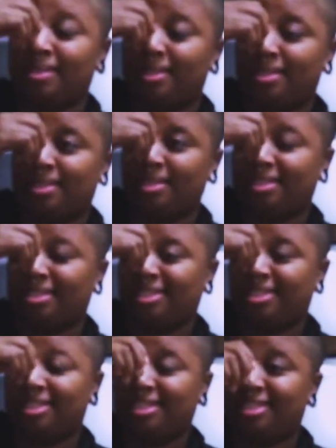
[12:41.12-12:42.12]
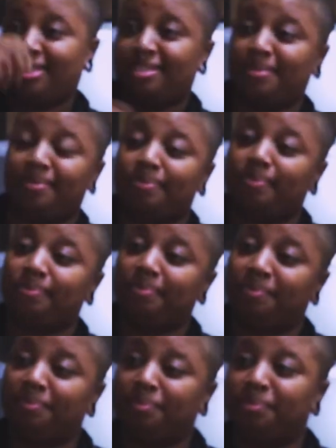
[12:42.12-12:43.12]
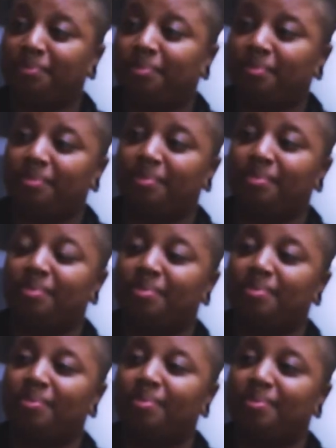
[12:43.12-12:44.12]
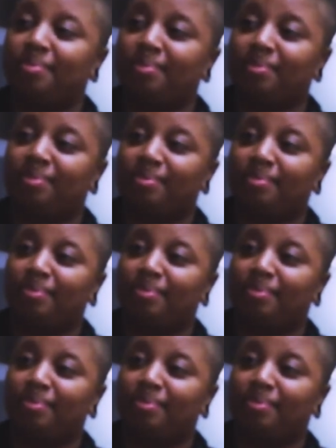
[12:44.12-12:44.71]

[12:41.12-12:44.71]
[no speech]